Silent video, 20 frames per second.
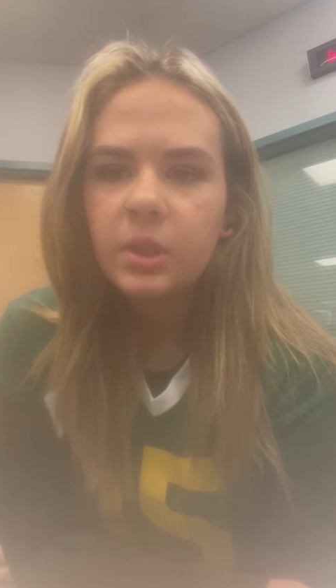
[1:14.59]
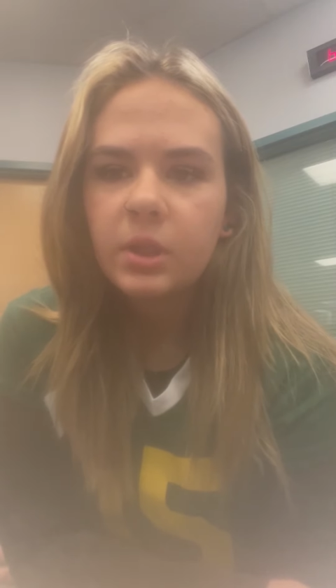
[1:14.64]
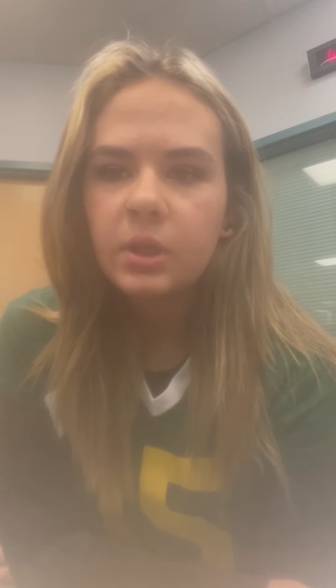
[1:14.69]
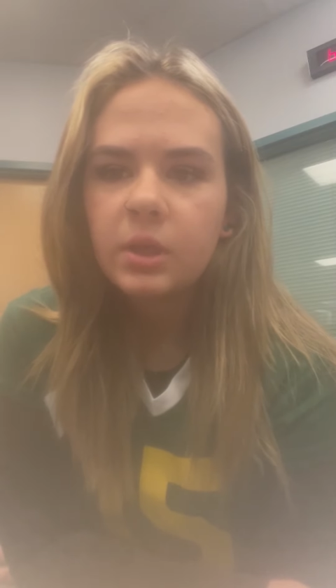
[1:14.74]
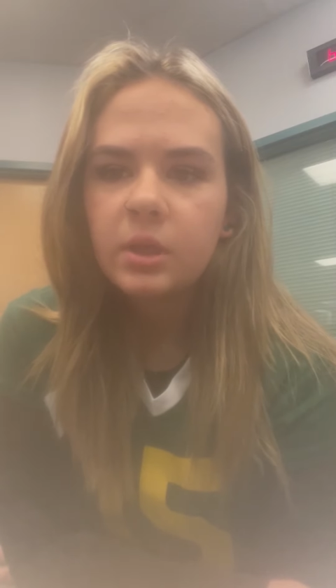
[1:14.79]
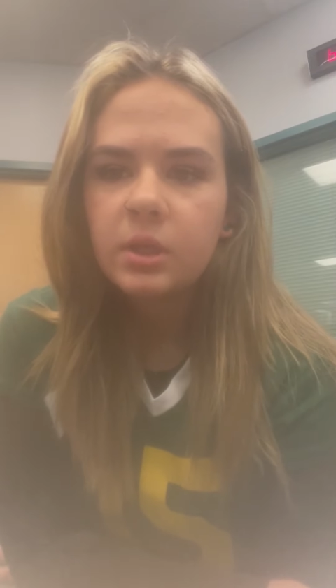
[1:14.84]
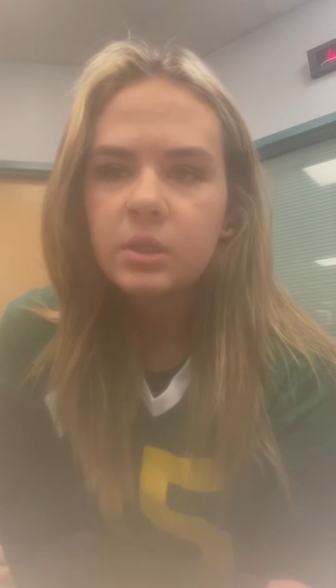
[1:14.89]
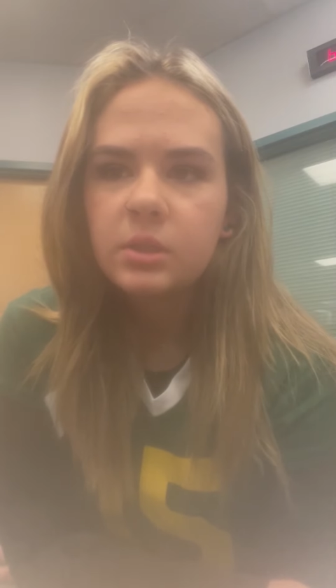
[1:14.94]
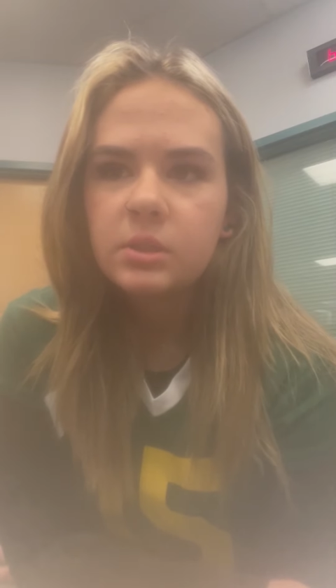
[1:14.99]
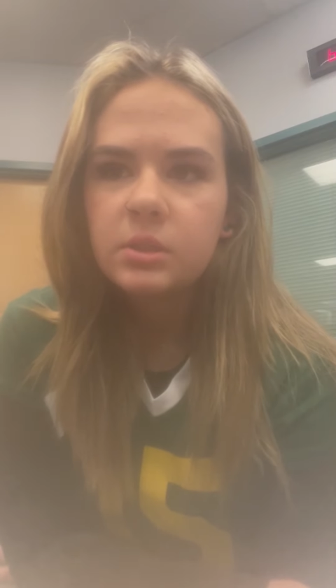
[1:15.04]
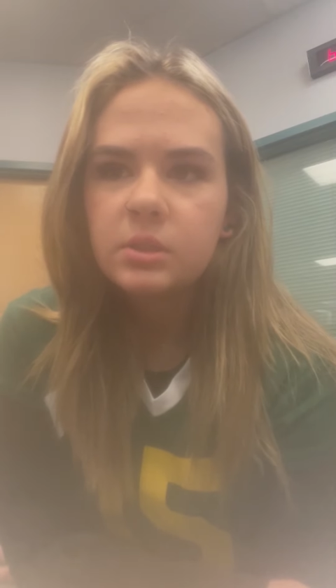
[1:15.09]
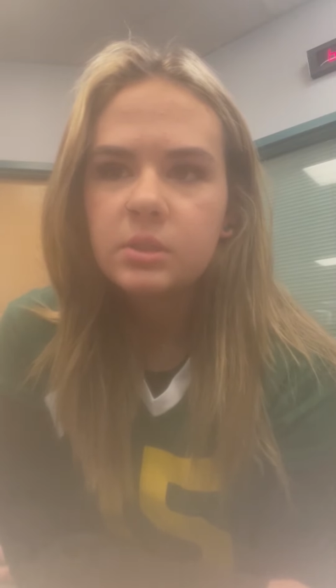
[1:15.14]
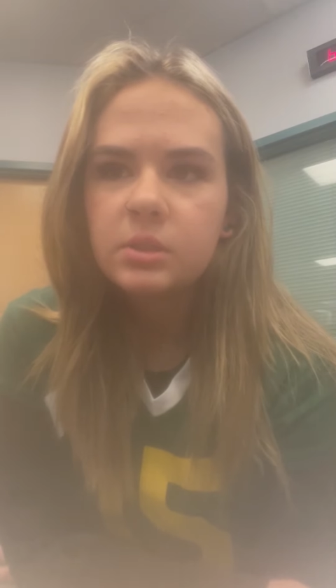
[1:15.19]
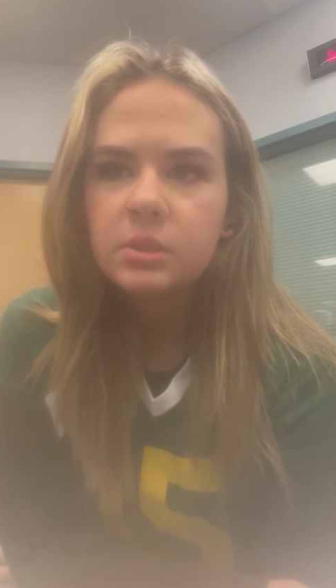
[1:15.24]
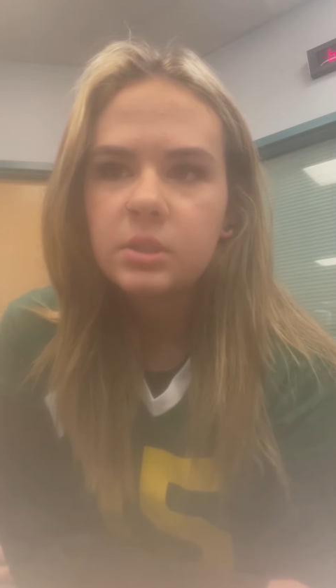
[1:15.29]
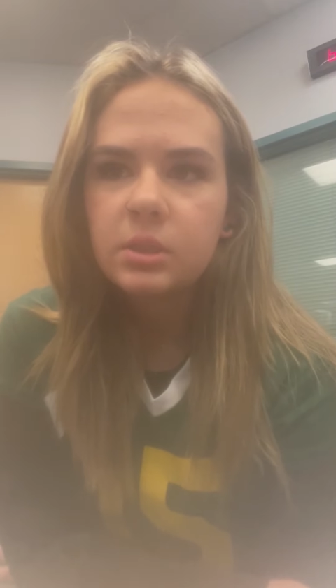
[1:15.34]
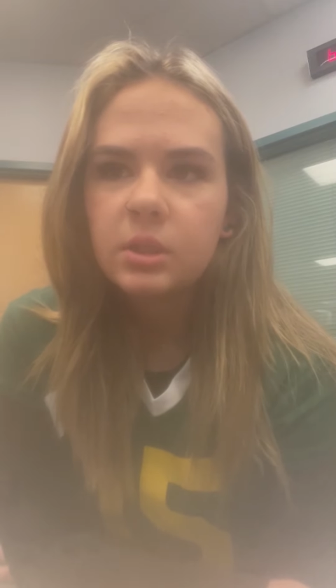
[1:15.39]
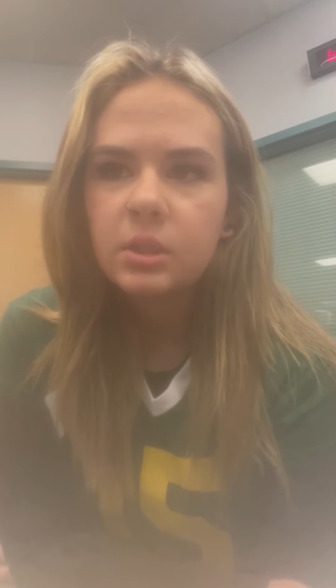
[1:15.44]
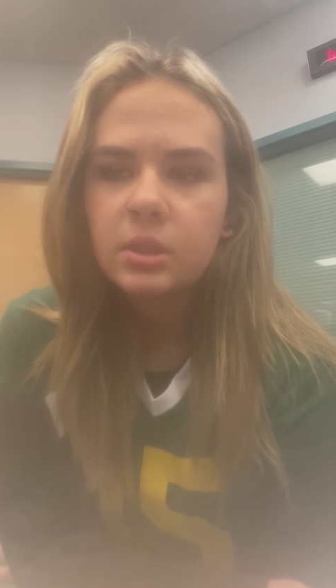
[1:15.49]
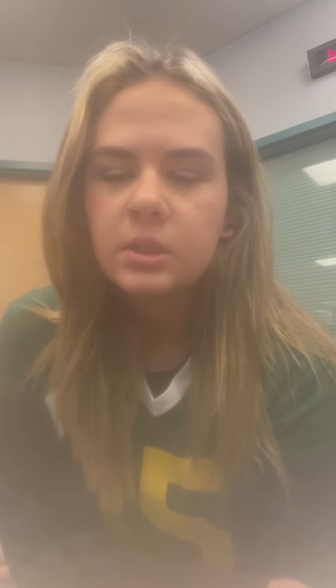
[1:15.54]
and
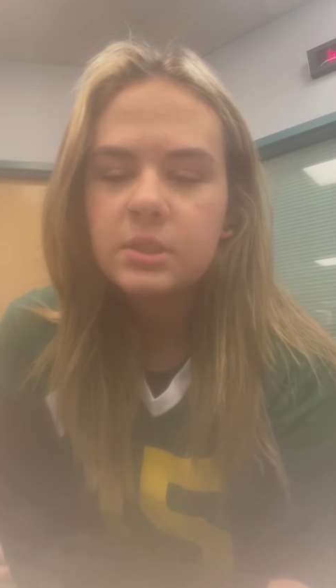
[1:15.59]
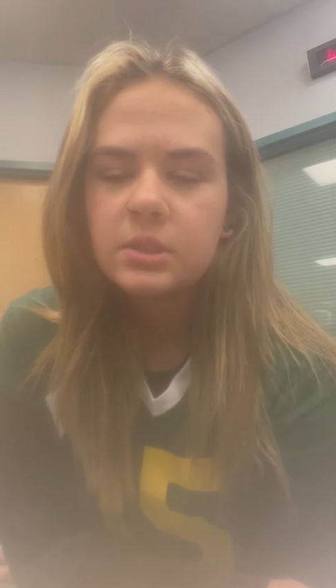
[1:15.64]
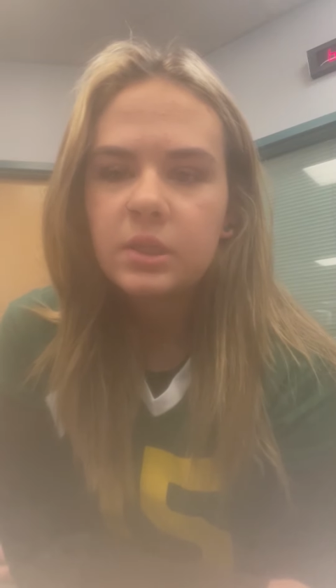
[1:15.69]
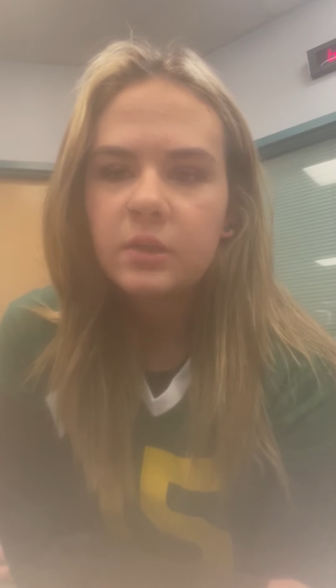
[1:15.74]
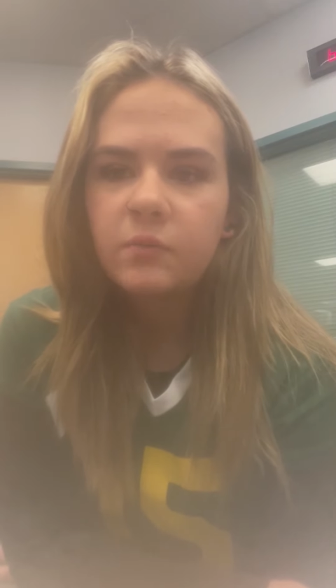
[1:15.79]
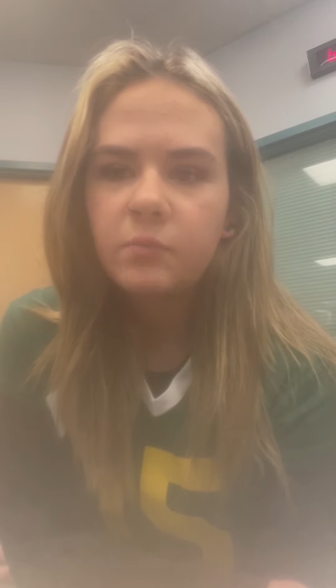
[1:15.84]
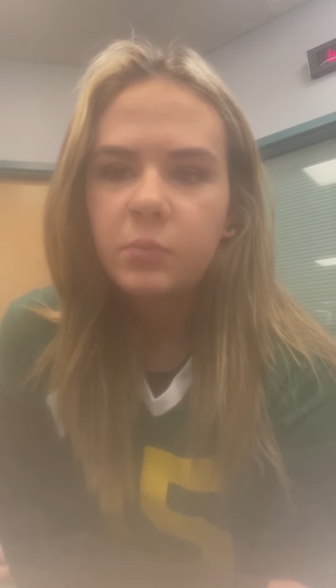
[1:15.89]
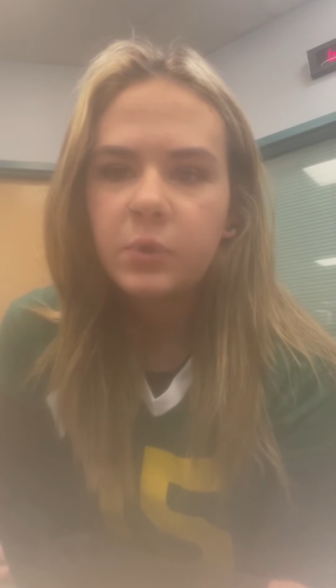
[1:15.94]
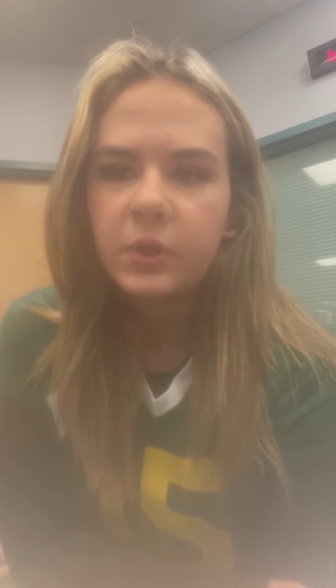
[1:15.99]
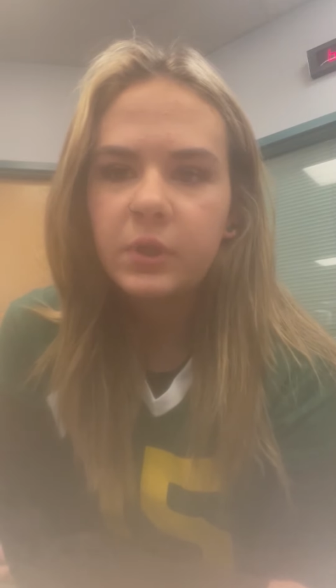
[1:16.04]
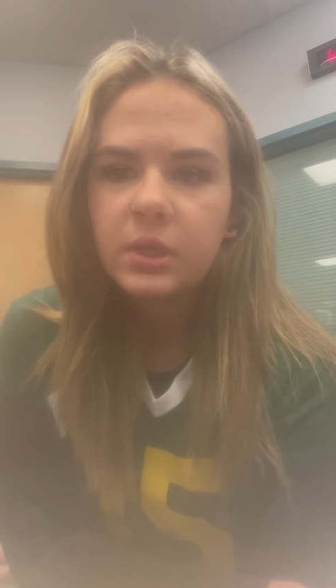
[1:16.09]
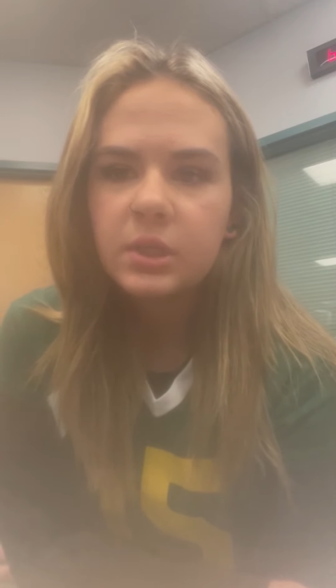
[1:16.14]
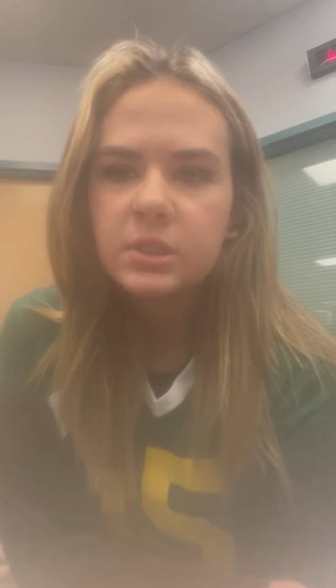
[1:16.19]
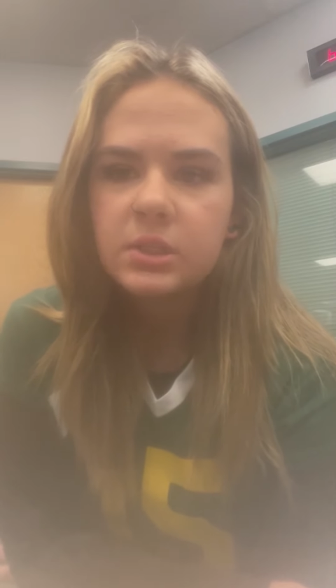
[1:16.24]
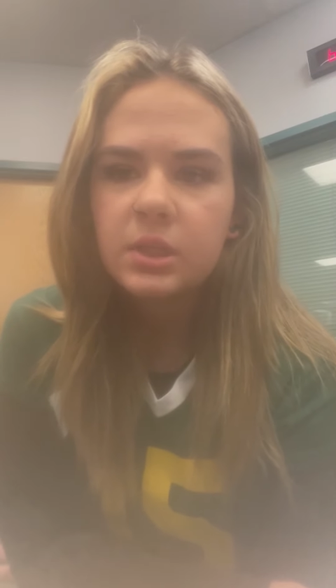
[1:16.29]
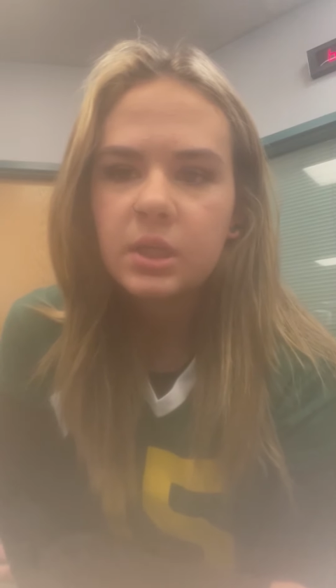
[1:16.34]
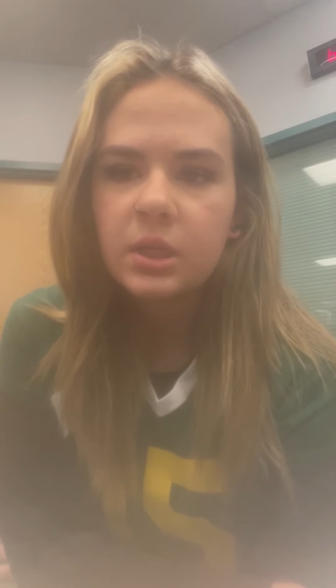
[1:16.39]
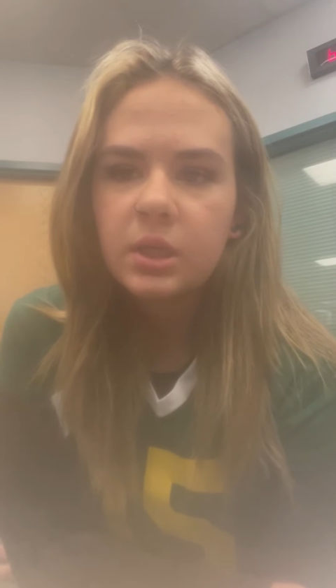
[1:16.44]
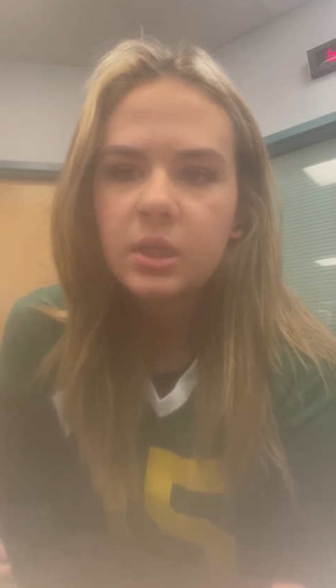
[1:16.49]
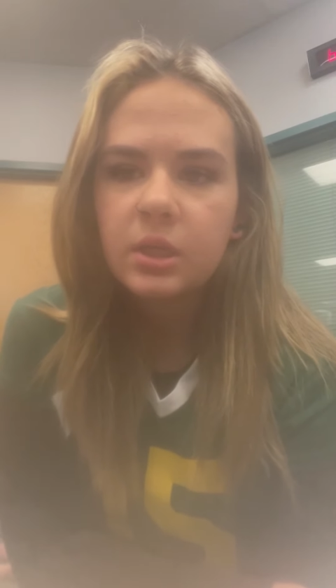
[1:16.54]
in a safe place
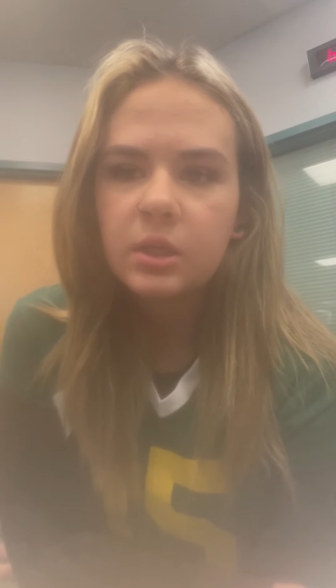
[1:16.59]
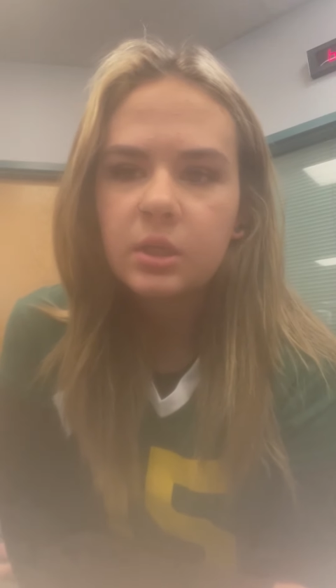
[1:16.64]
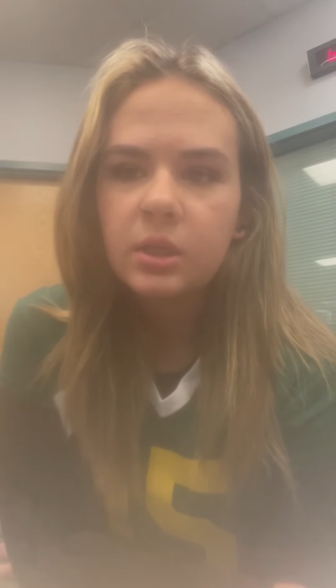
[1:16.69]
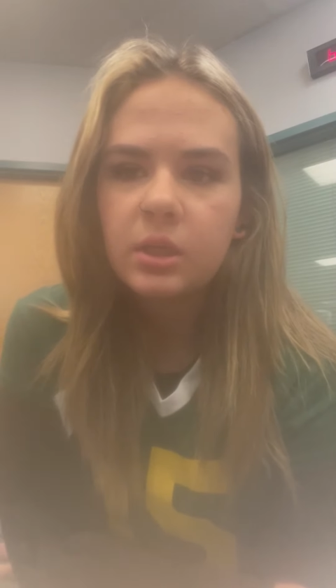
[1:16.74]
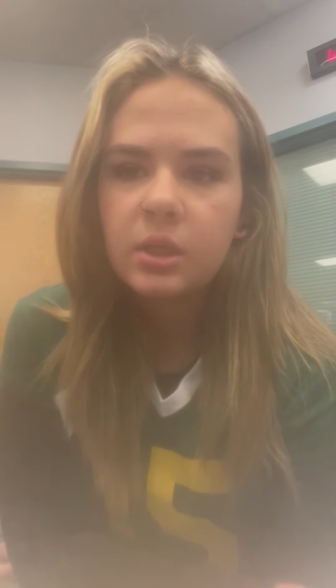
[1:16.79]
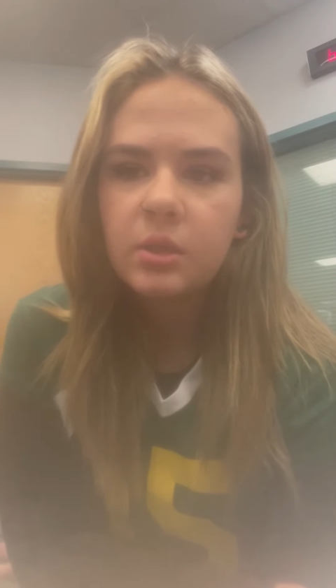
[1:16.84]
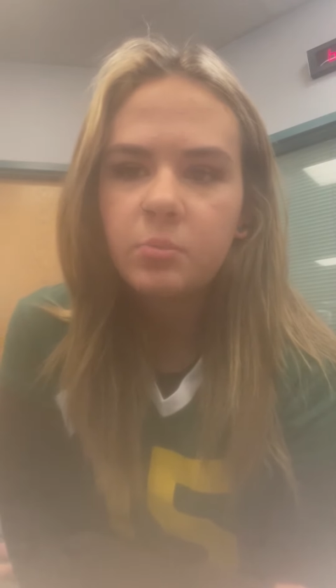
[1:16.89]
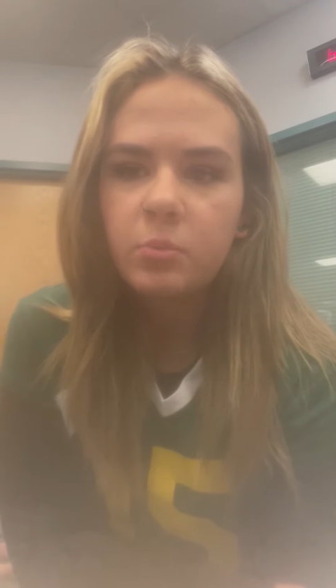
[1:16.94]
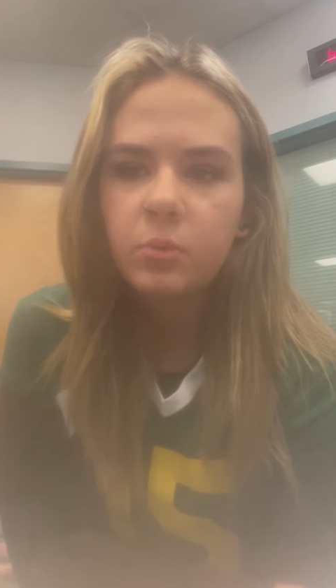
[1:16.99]
and keep